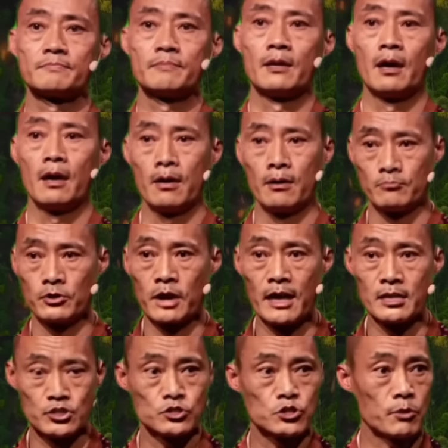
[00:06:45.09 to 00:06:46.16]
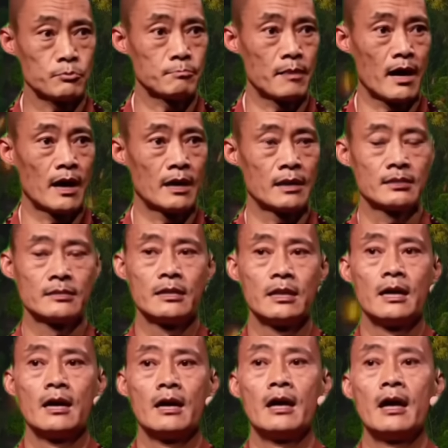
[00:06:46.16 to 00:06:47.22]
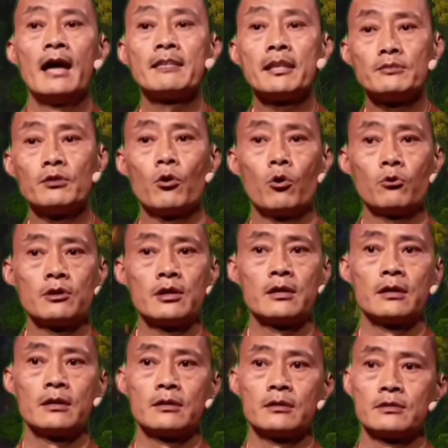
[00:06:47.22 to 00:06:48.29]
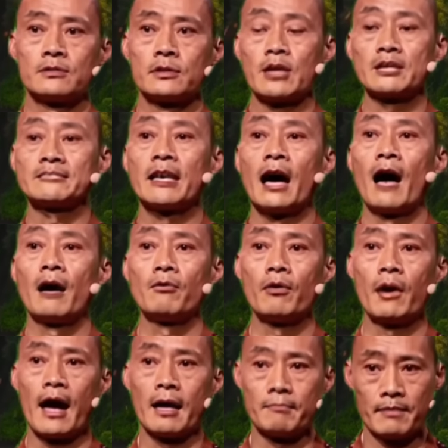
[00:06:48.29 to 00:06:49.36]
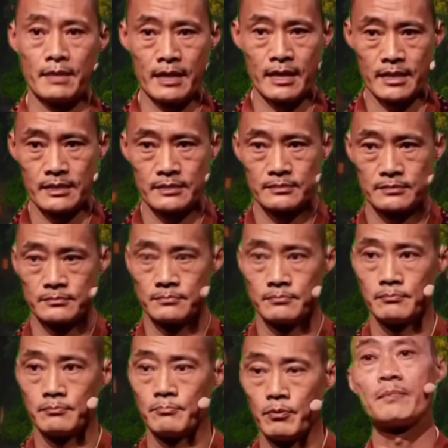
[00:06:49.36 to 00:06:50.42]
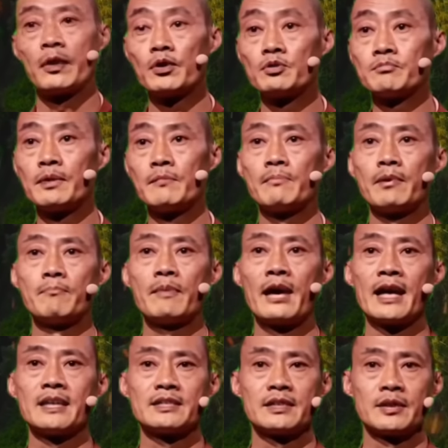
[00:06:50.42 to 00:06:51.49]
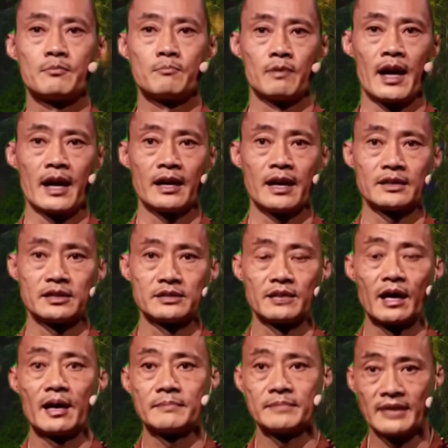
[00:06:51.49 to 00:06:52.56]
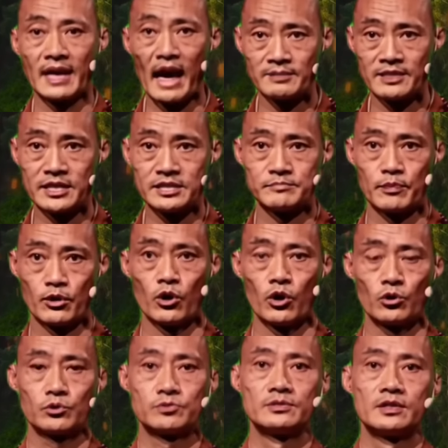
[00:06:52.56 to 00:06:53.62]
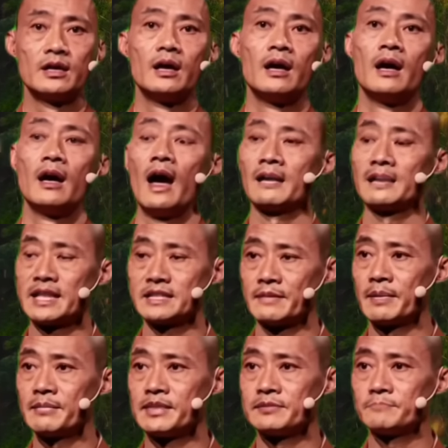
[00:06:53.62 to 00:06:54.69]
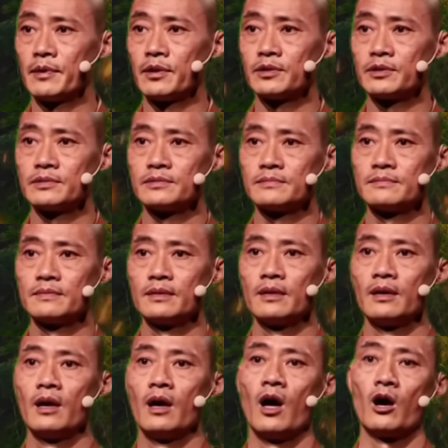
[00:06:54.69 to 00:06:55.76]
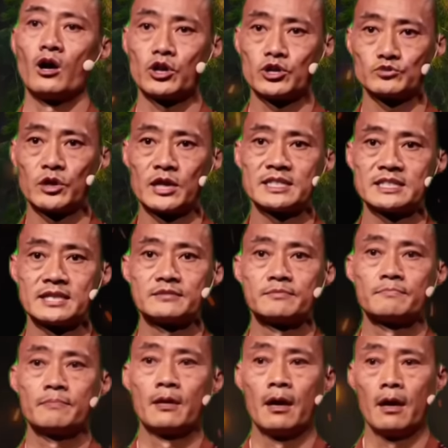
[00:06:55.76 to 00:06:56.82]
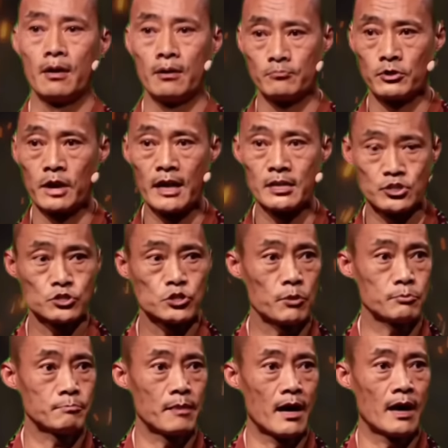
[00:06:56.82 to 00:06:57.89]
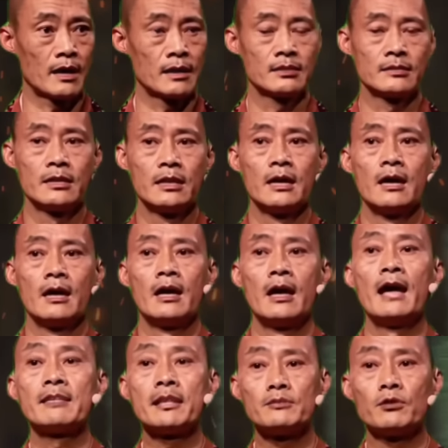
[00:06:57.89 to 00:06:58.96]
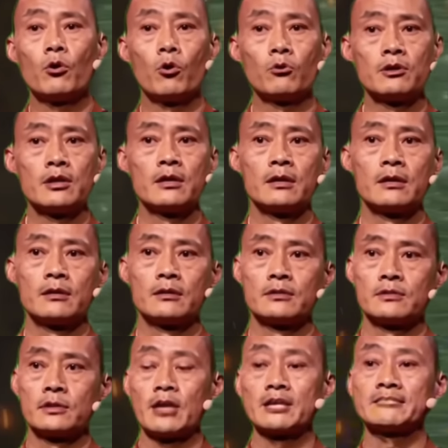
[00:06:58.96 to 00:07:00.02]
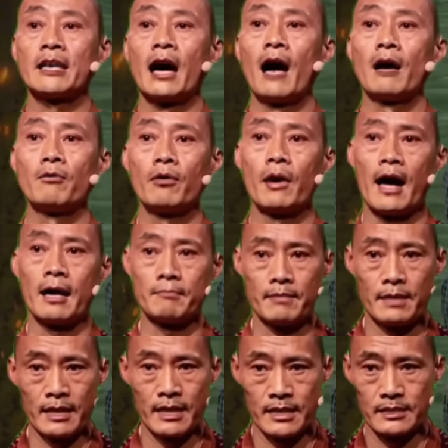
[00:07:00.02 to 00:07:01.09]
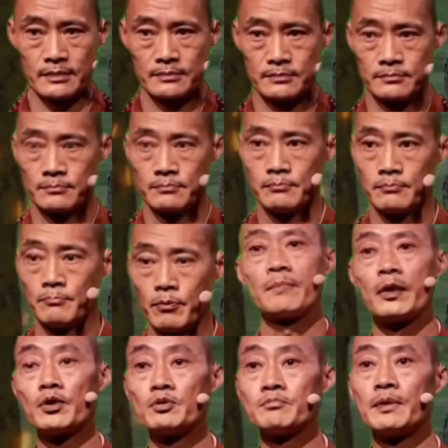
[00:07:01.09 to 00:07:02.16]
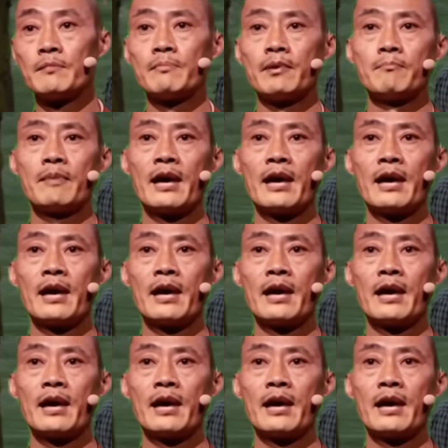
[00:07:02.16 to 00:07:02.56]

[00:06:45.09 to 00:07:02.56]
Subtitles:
It's a tone, a way of being. It's in how you wake up, how you eat, how you speak, how you move. It's in whether you keep your word to yourself when no one's watching, whether you go for that walk when your body wants to quit, whether you tell the truth even when it's easier to lie.